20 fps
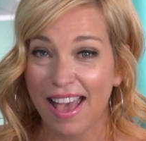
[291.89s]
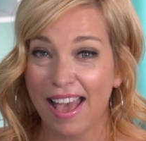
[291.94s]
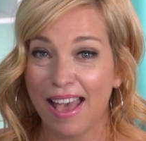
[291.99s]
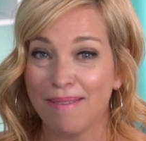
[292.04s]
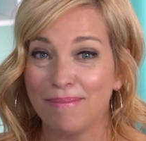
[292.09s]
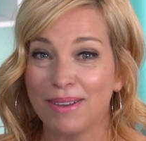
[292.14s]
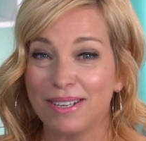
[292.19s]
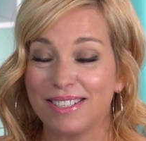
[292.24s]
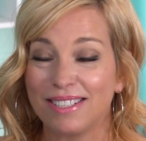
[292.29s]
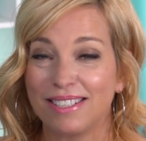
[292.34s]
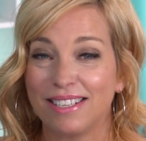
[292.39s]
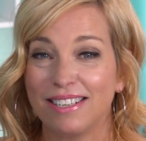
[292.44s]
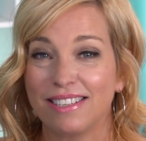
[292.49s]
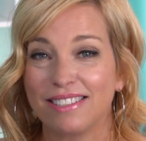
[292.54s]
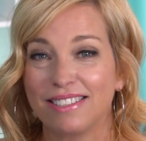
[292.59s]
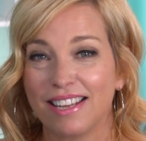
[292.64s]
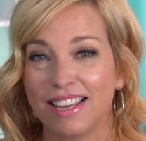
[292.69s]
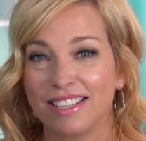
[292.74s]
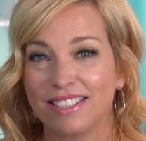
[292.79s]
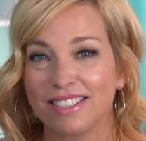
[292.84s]
MSC
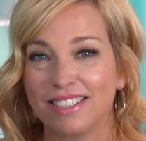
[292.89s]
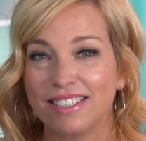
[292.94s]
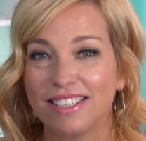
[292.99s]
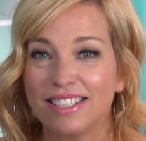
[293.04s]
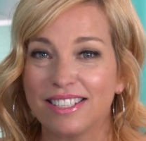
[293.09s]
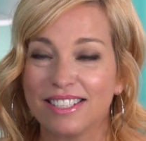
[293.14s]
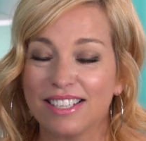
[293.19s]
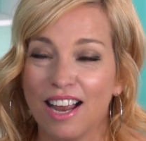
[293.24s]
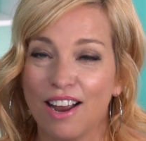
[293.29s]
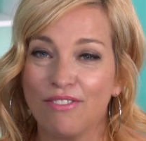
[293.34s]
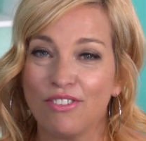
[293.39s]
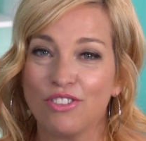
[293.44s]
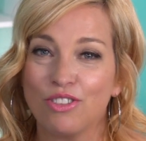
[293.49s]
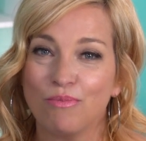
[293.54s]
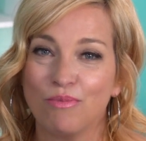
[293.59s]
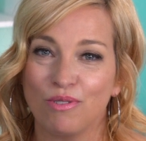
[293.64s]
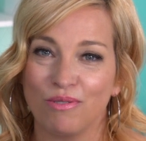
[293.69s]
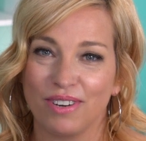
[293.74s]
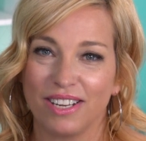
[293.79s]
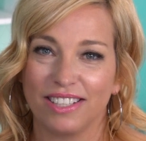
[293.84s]
says discover
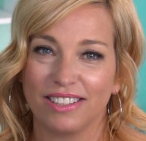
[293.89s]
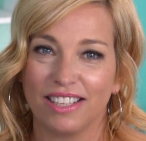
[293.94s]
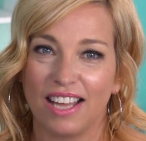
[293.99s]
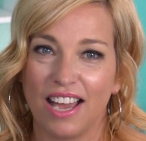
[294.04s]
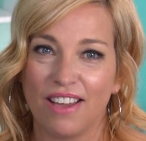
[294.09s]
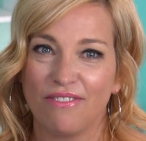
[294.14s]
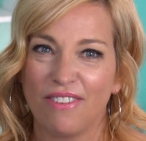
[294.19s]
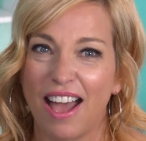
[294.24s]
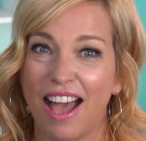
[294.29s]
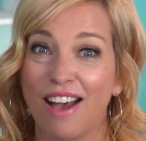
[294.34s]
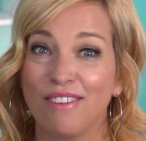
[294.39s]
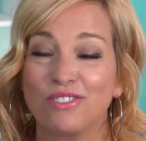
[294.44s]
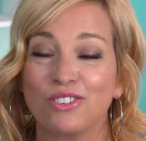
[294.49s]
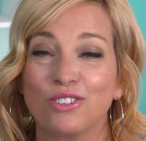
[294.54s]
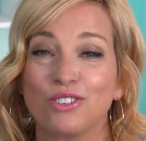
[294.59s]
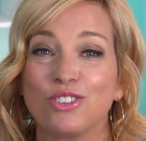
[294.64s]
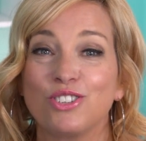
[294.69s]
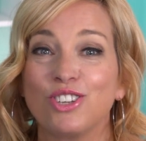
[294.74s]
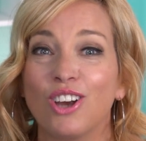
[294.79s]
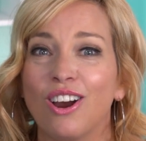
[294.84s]
the marine life
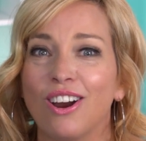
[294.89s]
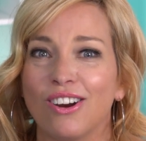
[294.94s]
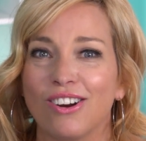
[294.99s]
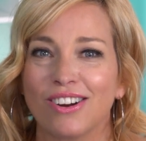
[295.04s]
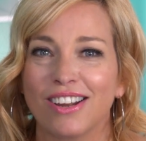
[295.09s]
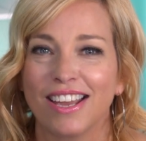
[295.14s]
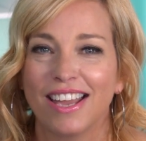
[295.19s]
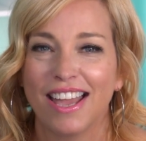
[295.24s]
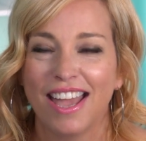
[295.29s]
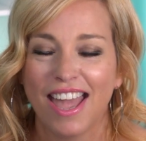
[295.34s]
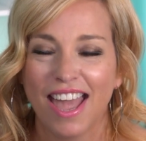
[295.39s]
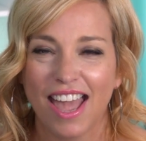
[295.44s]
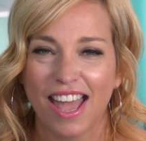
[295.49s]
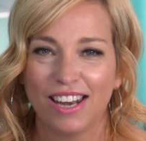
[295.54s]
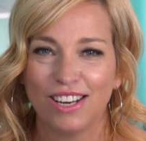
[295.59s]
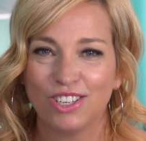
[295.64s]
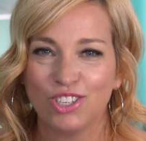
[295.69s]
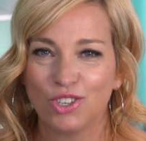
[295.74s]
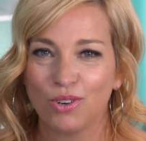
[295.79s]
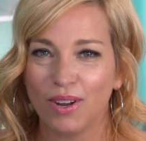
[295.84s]
after dark
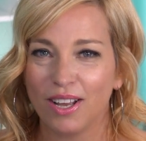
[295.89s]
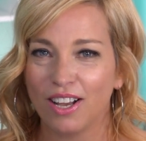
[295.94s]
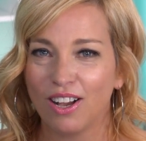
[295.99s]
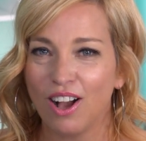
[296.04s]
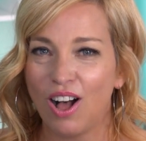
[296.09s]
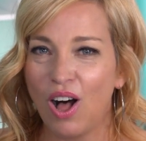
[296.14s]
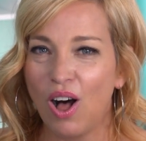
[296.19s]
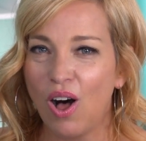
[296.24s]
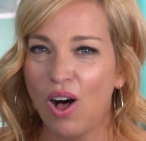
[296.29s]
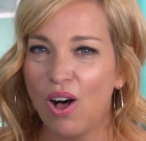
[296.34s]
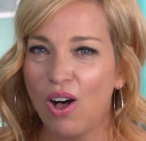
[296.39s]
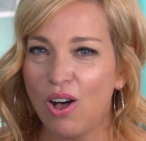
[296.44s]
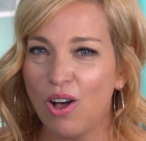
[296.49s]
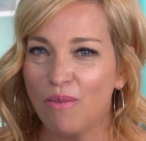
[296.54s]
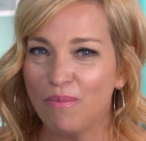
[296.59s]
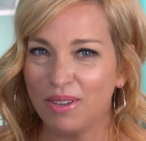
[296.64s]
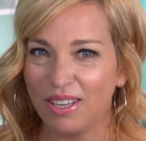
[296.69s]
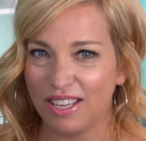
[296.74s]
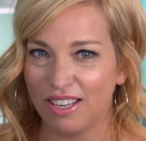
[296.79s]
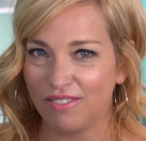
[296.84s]
and enjoy a
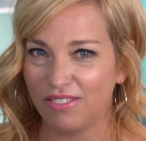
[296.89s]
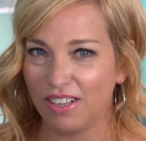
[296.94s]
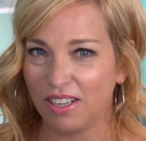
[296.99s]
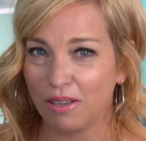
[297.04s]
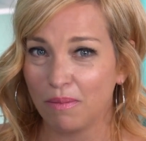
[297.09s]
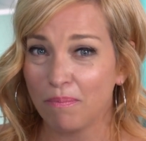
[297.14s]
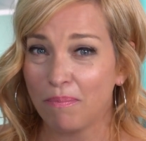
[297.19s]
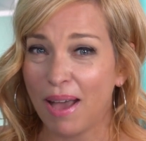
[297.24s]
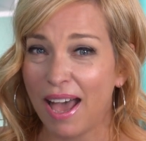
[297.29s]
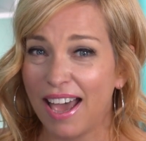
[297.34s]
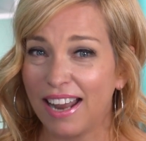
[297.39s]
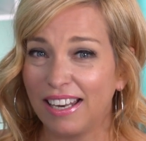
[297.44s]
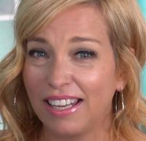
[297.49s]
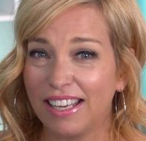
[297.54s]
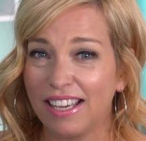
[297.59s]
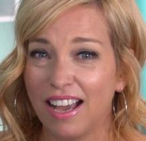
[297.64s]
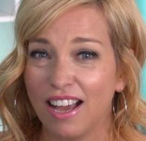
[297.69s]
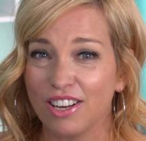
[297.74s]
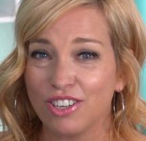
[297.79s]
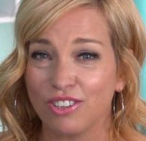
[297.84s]
calm evening
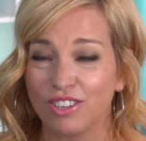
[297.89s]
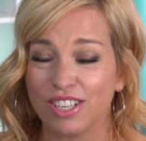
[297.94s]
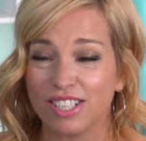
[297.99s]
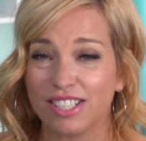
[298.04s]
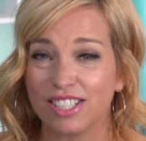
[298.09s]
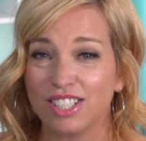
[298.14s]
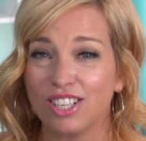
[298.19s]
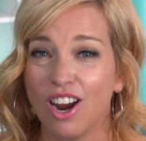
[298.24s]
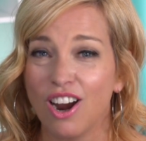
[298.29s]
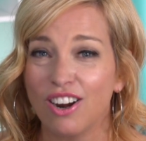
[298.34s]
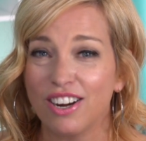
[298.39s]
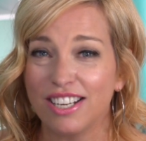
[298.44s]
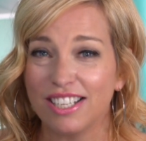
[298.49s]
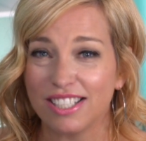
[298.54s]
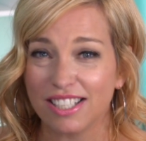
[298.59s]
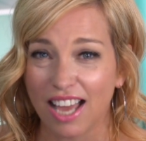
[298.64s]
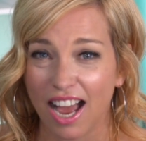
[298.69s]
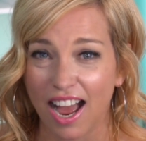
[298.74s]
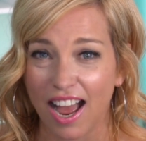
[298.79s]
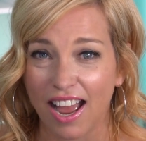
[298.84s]
paddling under a starry
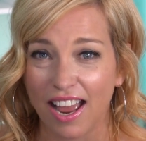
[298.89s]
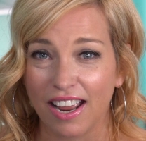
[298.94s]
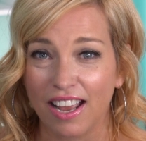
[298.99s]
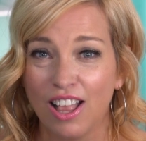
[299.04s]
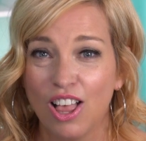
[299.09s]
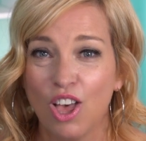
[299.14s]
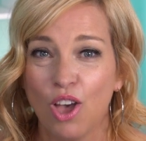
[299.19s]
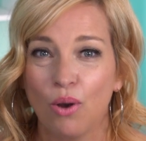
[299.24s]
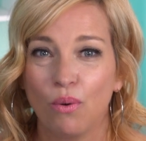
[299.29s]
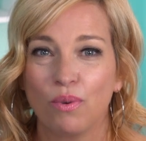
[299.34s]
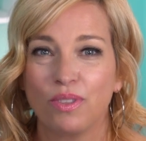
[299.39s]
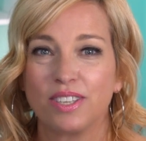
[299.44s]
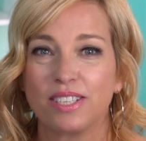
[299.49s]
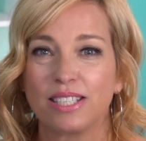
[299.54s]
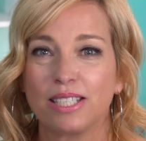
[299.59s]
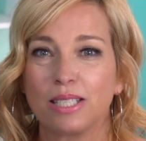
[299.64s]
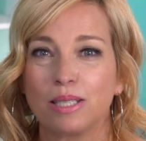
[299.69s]
sky with